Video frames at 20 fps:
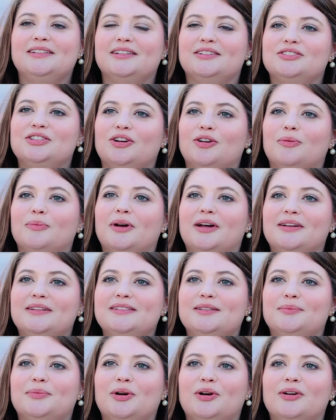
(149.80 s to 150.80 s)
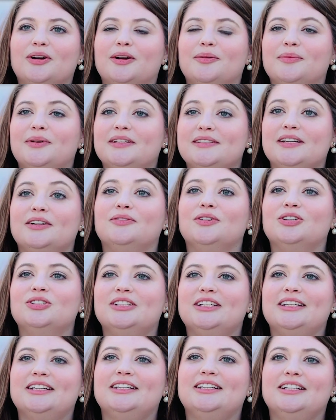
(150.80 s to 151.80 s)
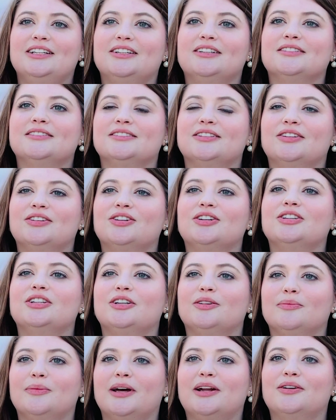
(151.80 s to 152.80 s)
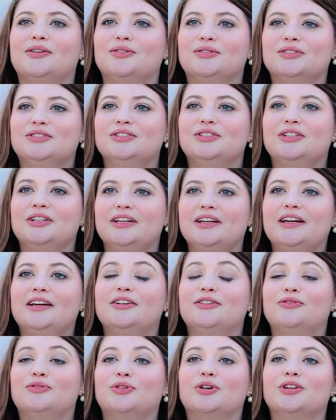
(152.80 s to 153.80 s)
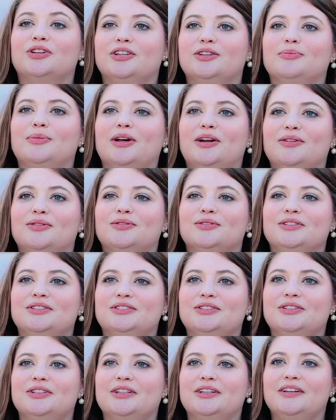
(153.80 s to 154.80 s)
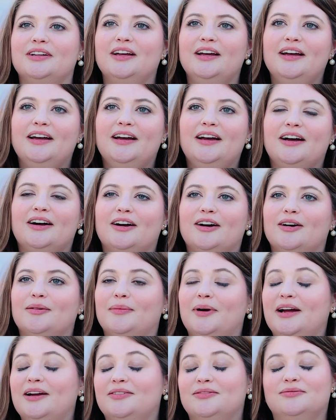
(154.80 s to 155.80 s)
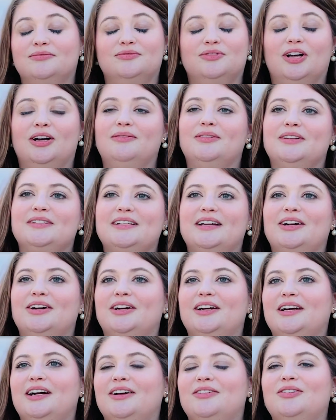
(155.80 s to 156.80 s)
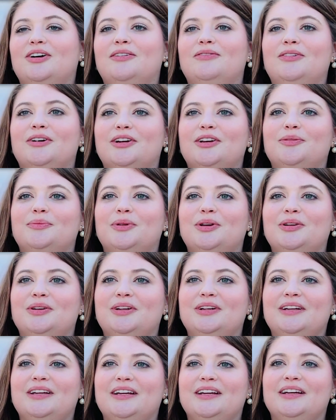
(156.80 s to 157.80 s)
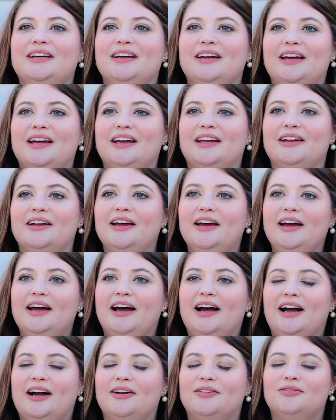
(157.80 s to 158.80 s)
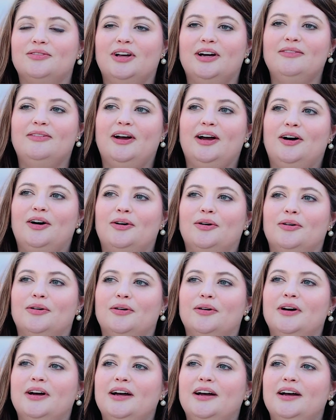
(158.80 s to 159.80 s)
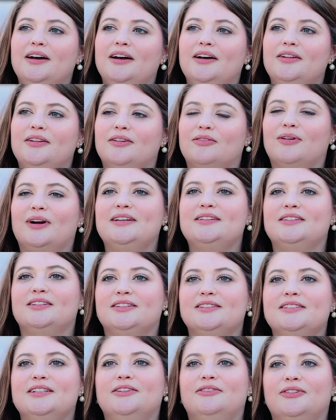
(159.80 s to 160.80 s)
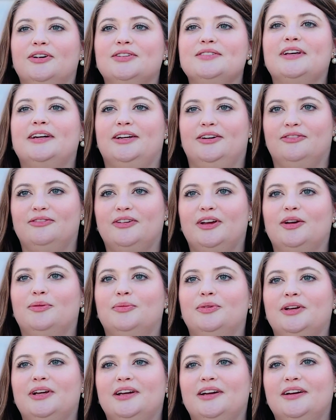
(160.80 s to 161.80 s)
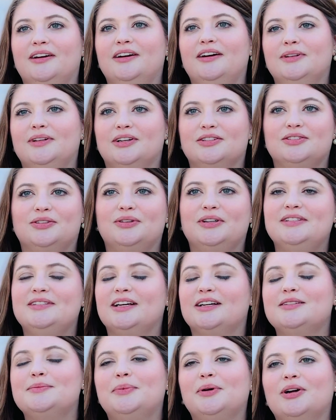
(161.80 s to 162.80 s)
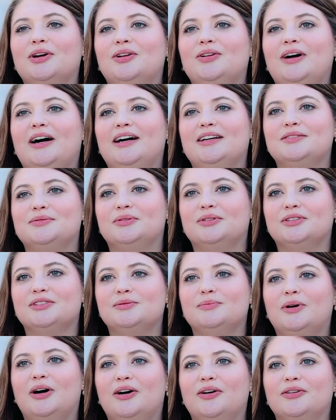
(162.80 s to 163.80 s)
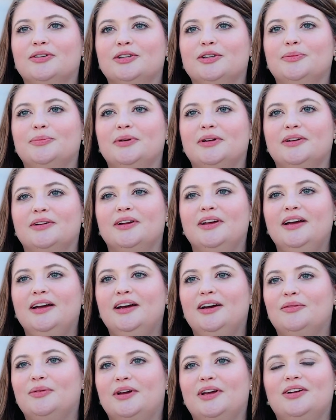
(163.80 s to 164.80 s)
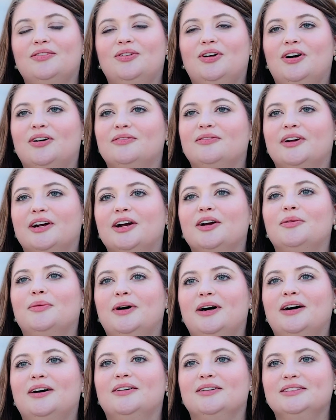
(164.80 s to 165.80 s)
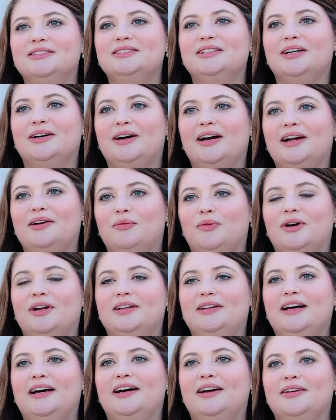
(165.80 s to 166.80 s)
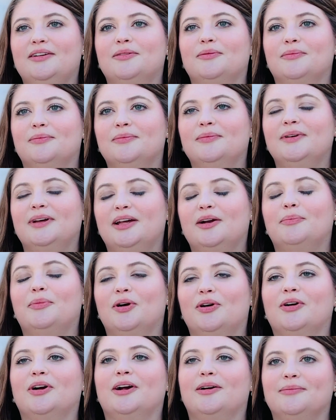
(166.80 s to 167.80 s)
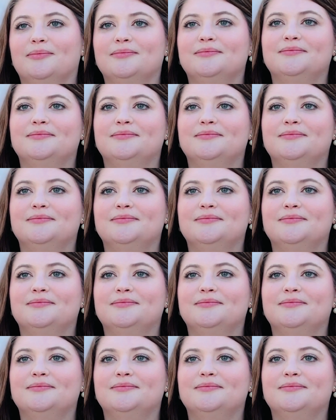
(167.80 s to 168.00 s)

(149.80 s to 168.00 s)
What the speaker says: internal medicine program because I rotated here as a third-year medical student and a fourth-year medical student. I love this area, I love the community, and I love how the residency feels like a family. There's only 6 per class, we're a small group, and we get along very well, so I wanted that in a program.